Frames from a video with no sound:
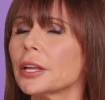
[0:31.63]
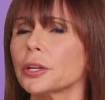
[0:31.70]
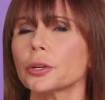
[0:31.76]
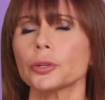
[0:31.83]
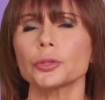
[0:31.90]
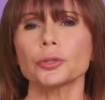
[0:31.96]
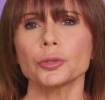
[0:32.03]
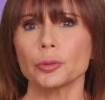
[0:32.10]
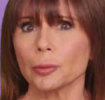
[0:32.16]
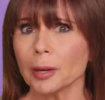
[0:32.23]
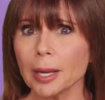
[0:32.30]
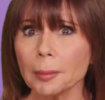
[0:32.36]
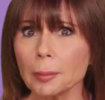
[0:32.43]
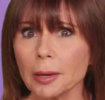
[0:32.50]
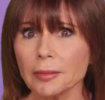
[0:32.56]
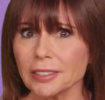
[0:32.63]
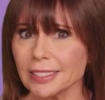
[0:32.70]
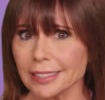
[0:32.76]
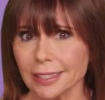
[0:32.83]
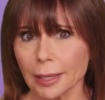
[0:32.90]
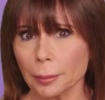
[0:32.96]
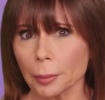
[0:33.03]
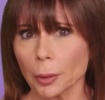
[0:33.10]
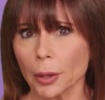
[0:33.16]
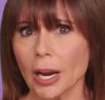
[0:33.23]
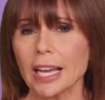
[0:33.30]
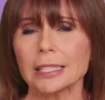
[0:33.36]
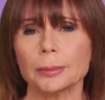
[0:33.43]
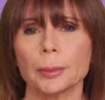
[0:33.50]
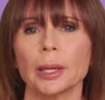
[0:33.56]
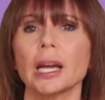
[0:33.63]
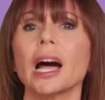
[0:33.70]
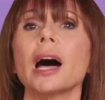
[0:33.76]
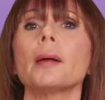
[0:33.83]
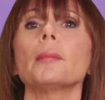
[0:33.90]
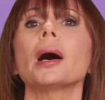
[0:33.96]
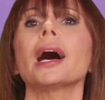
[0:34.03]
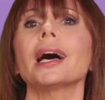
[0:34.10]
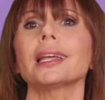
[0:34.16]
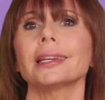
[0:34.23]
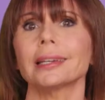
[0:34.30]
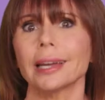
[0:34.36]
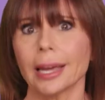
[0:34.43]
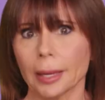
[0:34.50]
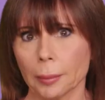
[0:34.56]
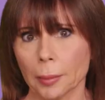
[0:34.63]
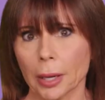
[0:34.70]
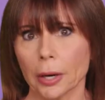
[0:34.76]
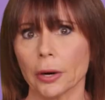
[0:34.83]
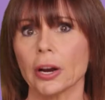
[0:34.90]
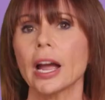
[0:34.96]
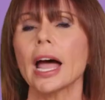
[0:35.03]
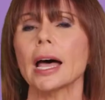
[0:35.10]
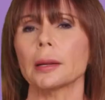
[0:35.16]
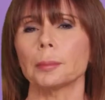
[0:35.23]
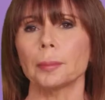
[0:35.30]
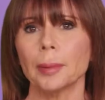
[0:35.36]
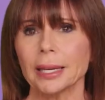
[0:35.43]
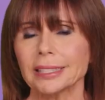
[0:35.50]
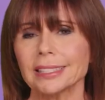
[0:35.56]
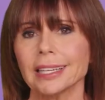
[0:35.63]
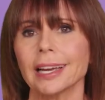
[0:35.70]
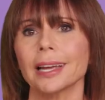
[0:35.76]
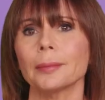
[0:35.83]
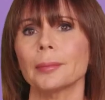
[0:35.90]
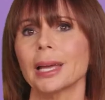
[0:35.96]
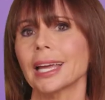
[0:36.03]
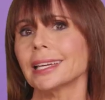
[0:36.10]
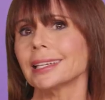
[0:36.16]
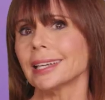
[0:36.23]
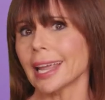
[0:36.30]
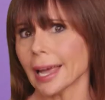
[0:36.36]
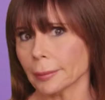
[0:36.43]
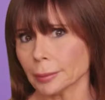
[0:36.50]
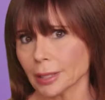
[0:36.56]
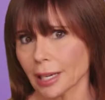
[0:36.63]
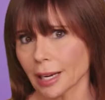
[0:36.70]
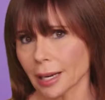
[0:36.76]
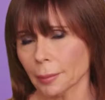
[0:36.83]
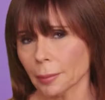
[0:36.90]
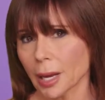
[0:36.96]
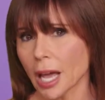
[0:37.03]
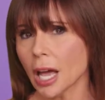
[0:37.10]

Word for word: your dream of a sleeper has become a nightmare at bedtime and nap time.